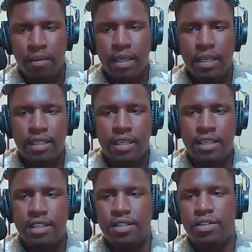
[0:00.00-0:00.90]
It do,
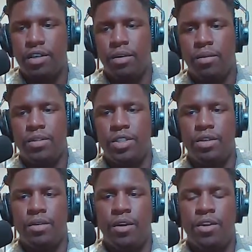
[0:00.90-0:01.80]
it does go. Do
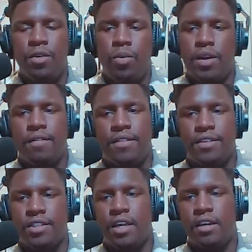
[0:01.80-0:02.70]
you are you aware of the
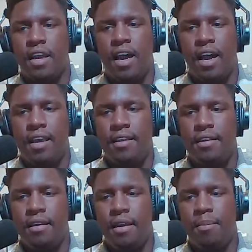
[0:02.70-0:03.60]

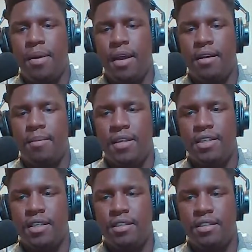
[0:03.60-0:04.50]
Songhai Empire by
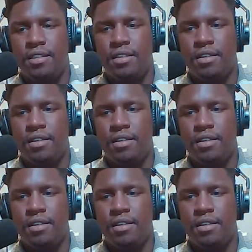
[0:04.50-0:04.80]
chance?